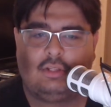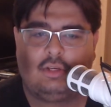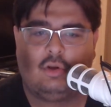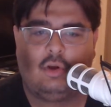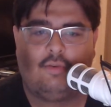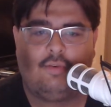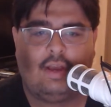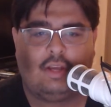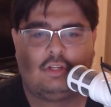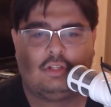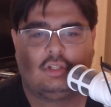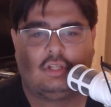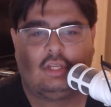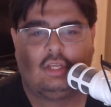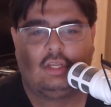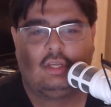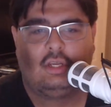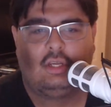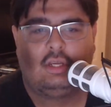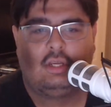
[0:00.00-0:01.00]
I've actually
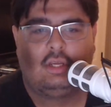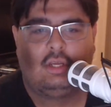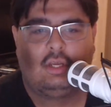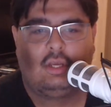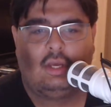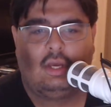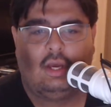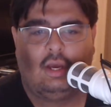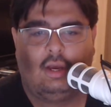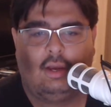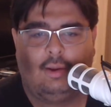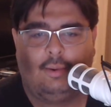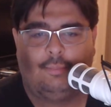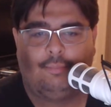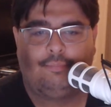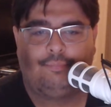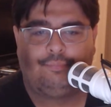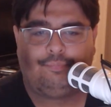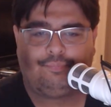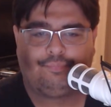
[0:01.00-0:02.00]

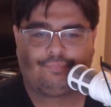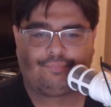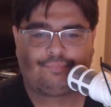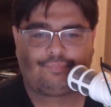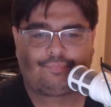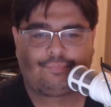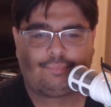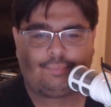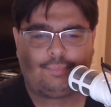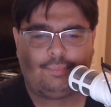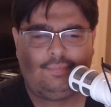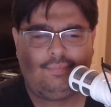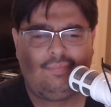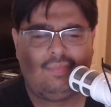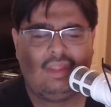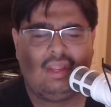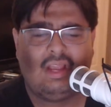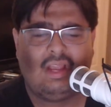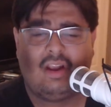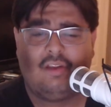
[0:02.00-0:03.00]

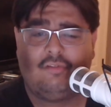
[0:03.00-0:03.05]
got